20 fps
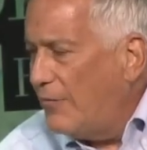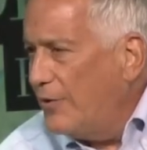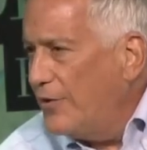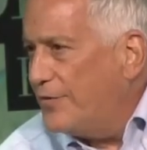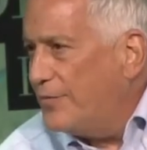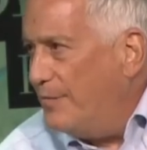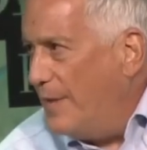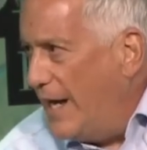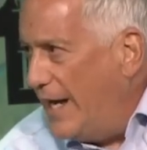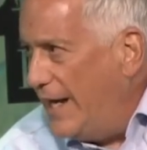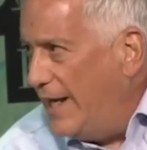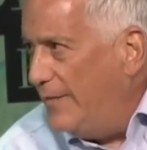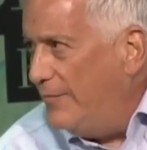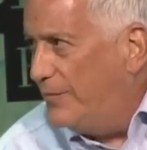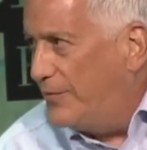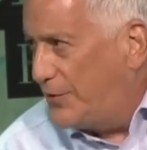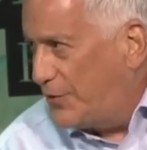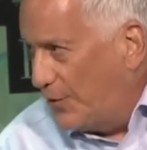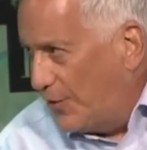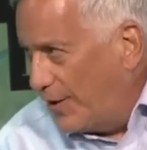was
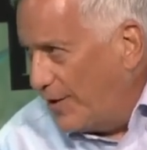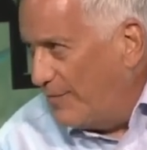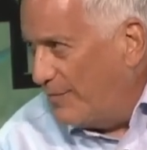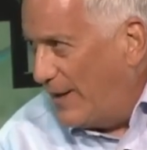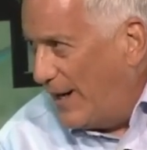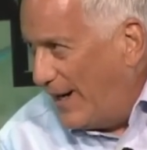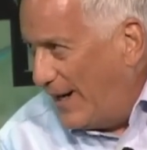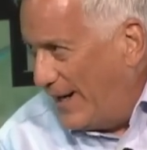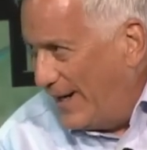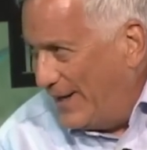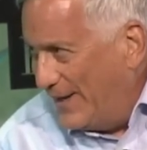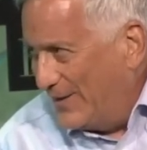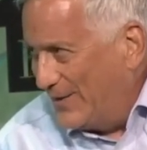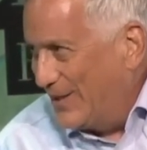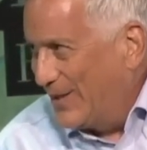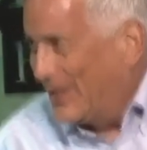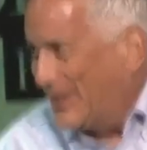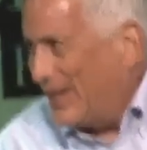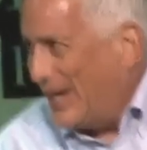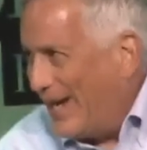made sort of by a
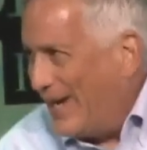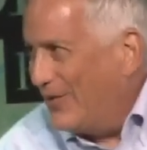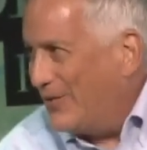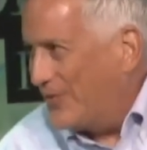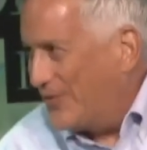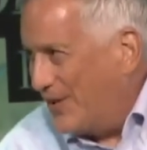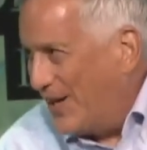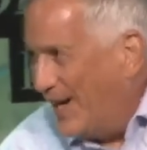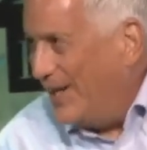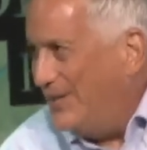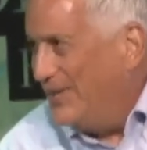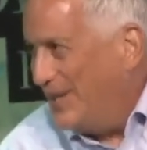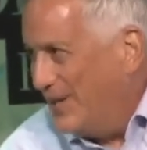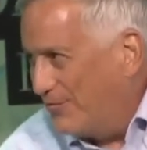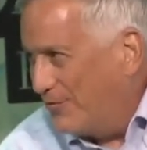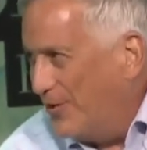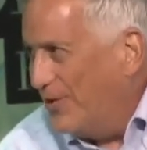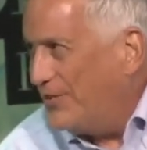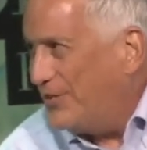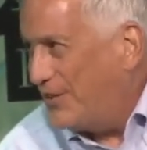little outside,
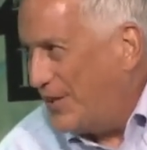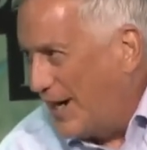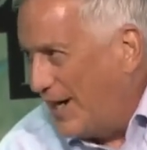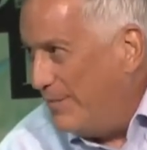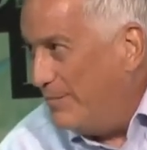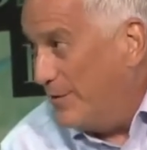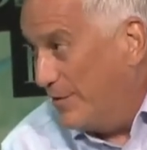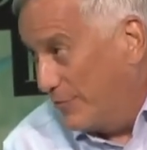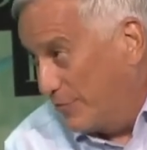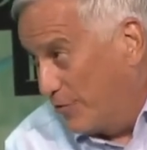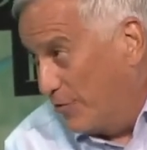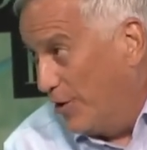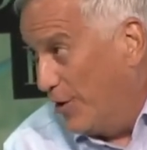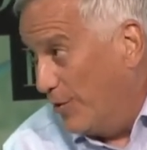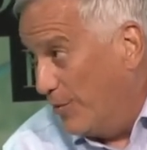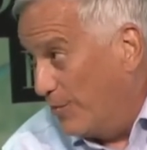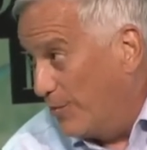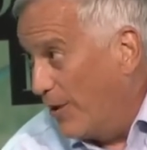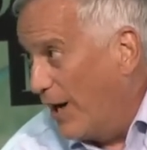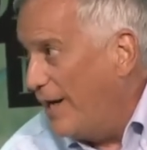different type of
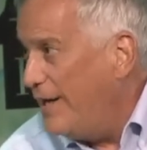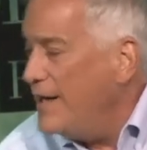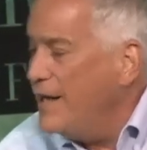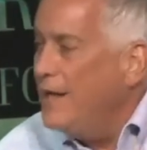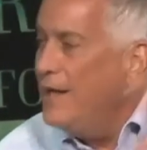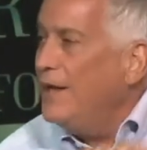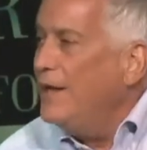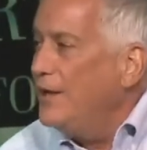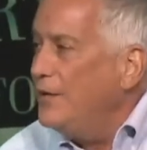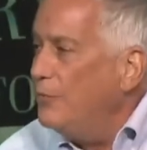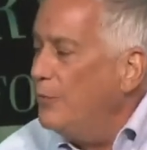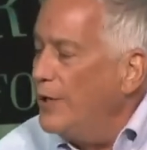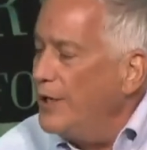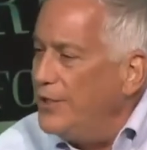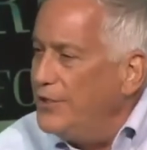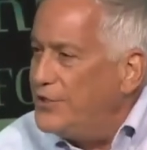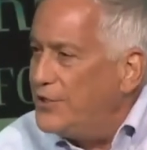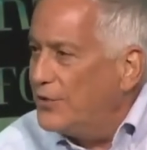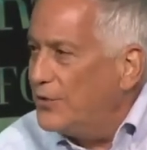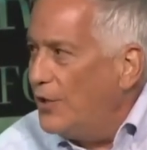group, right? What
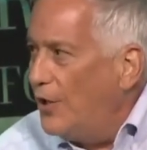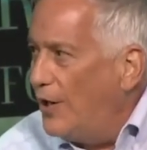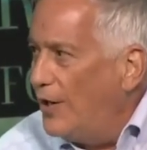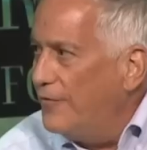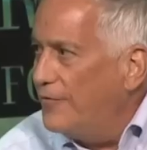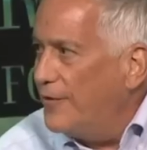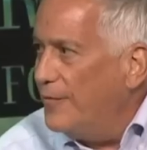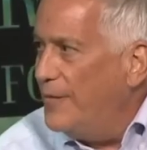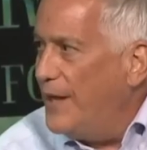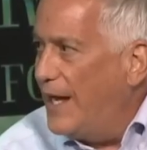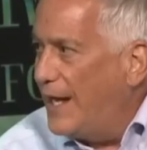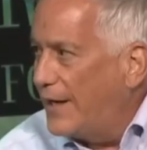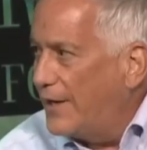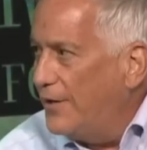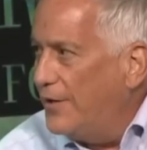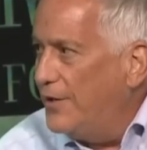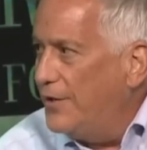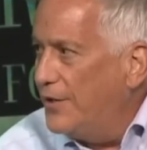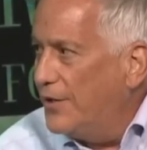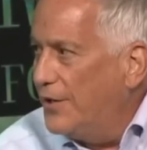did you learn from that,
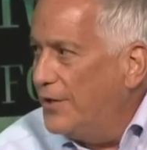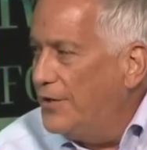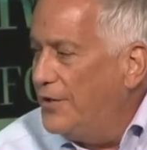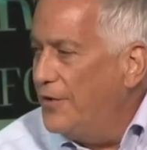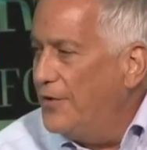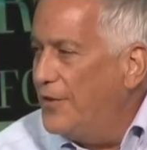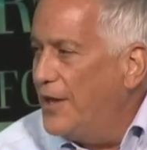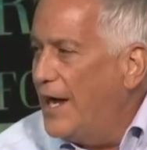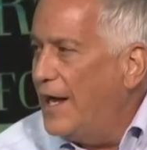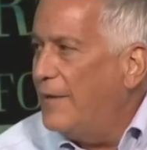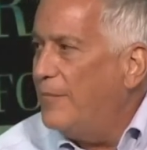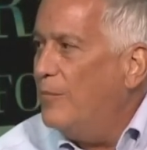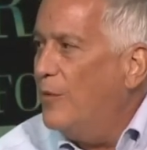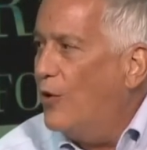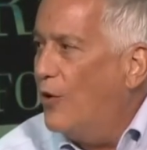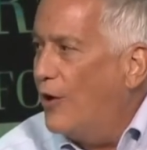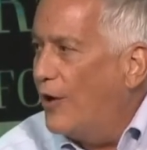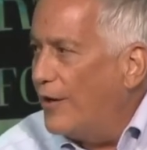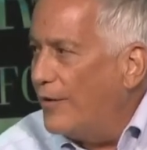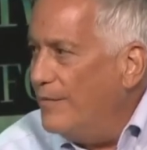and are you going to do that
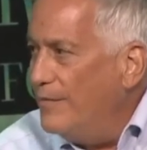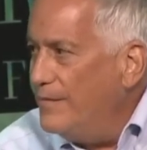more?